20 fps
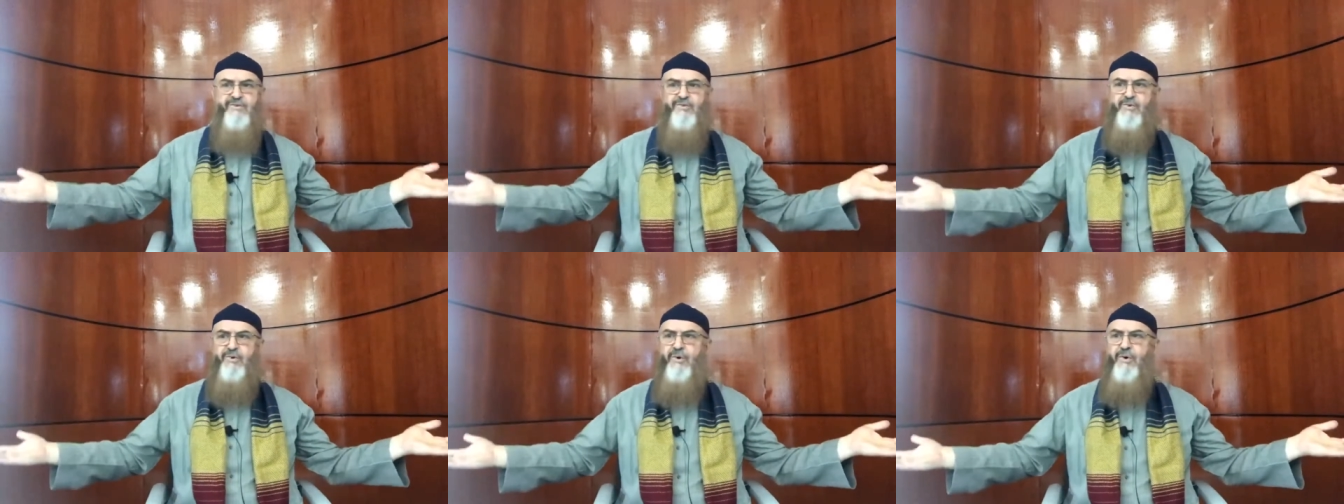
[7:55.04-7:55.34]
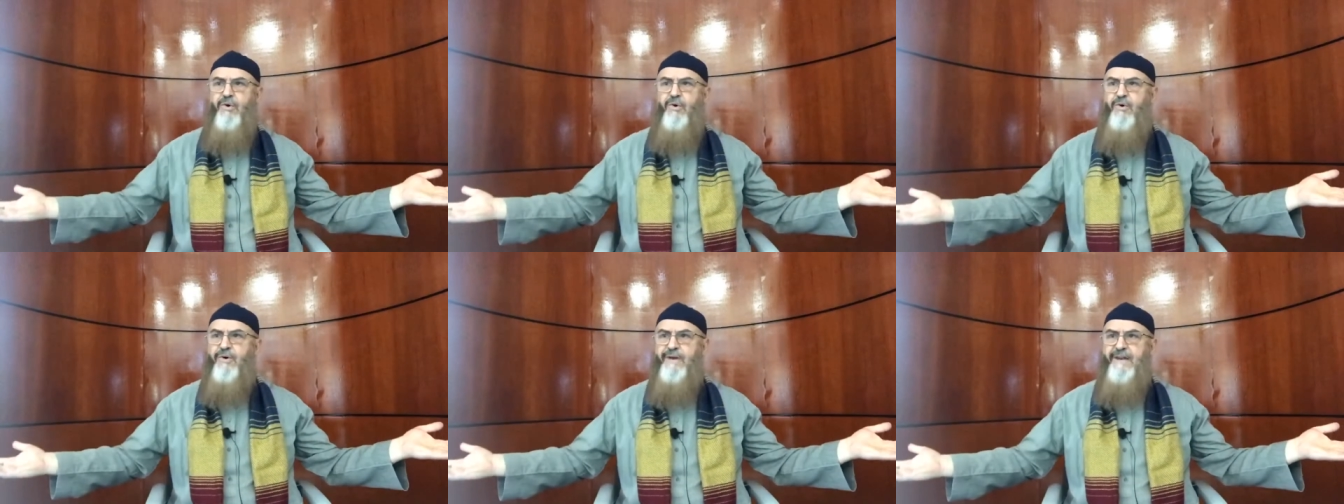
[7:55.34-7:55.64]
to
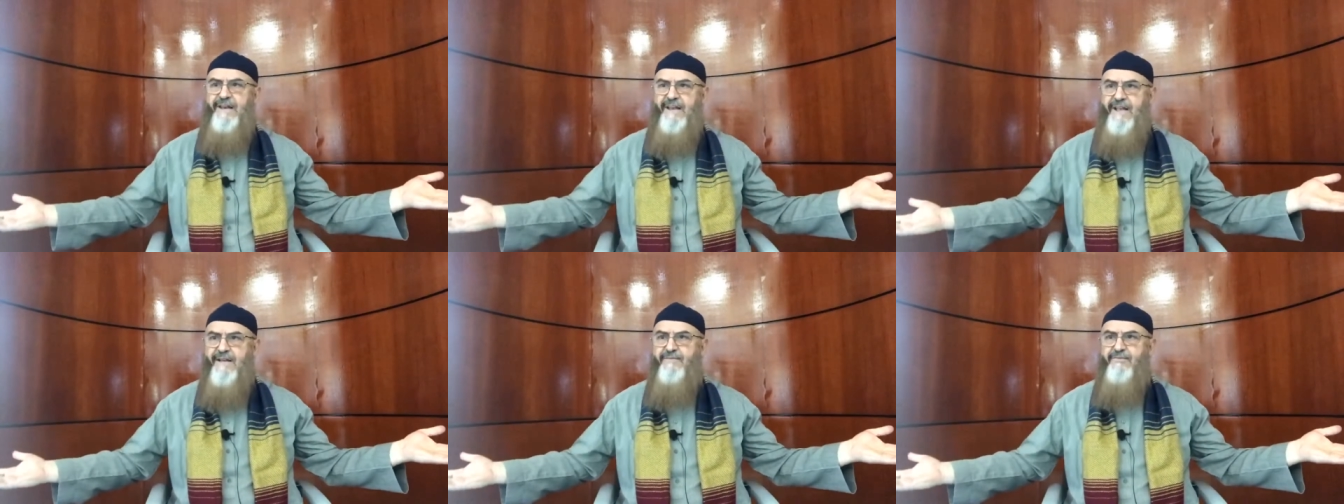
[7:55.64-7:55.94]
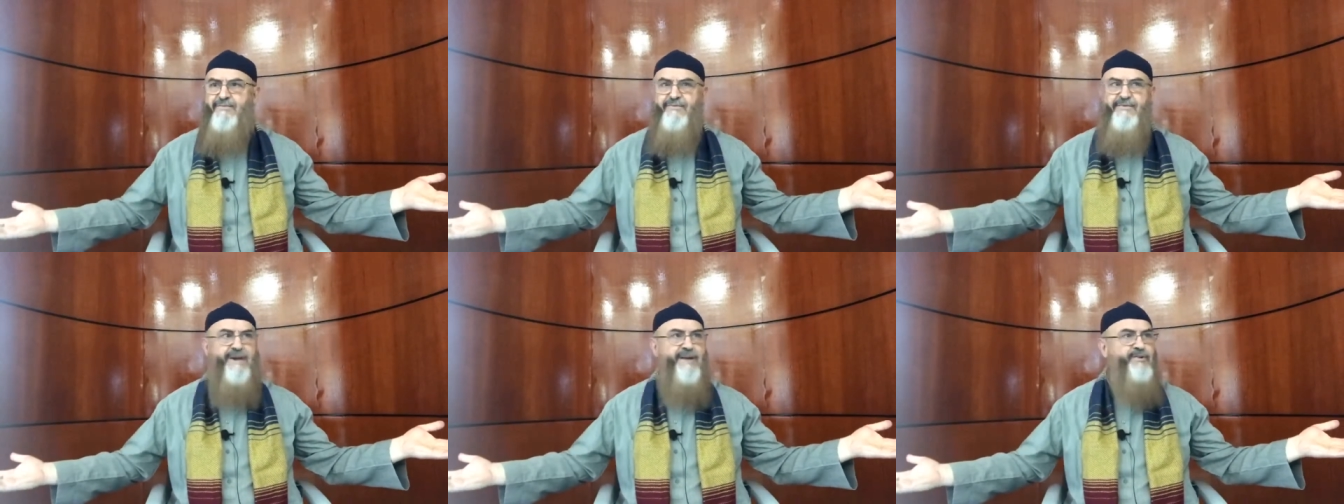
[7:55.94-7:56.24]

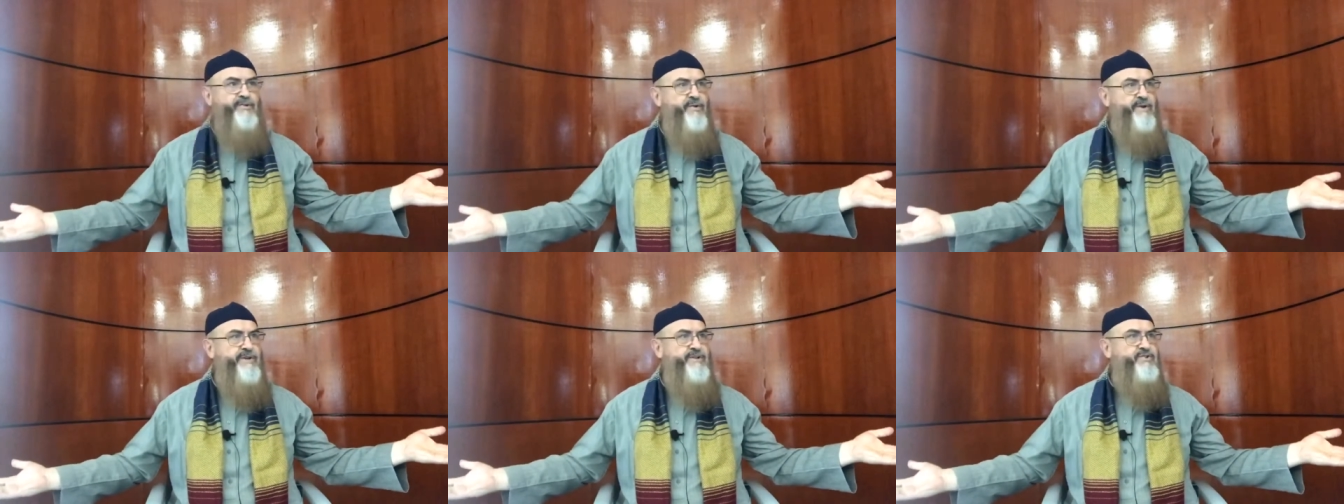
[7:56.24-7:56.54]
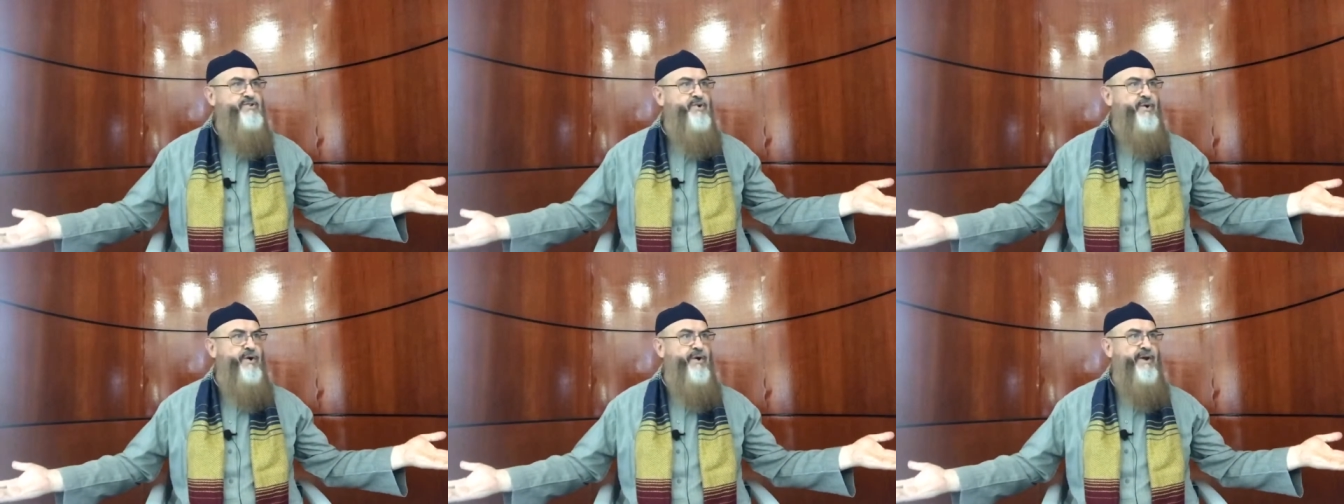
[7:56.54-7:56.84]
live and to
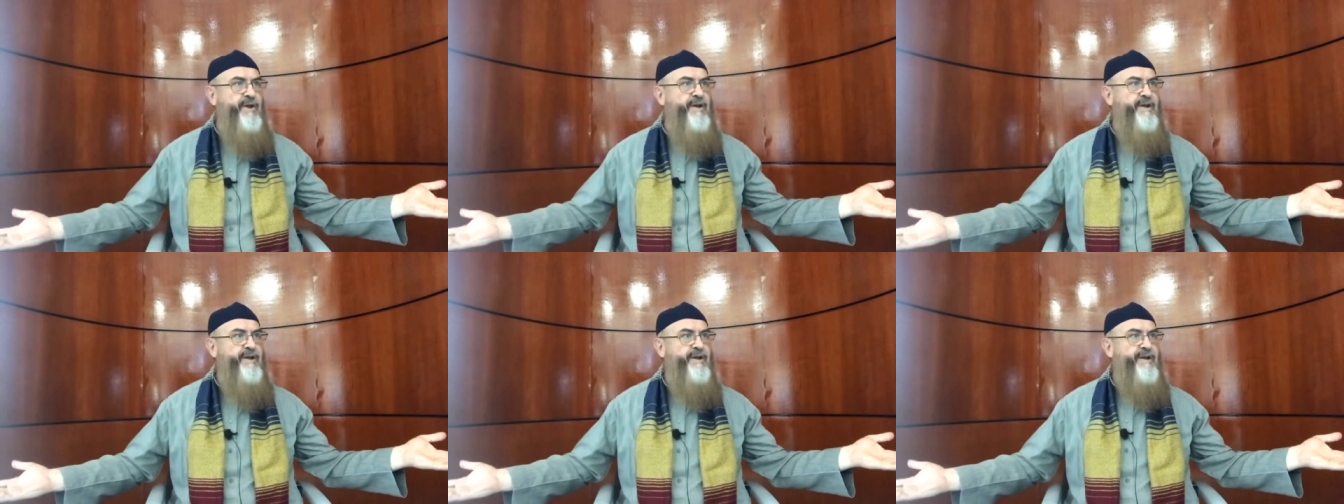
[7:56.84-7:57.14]
enjoy.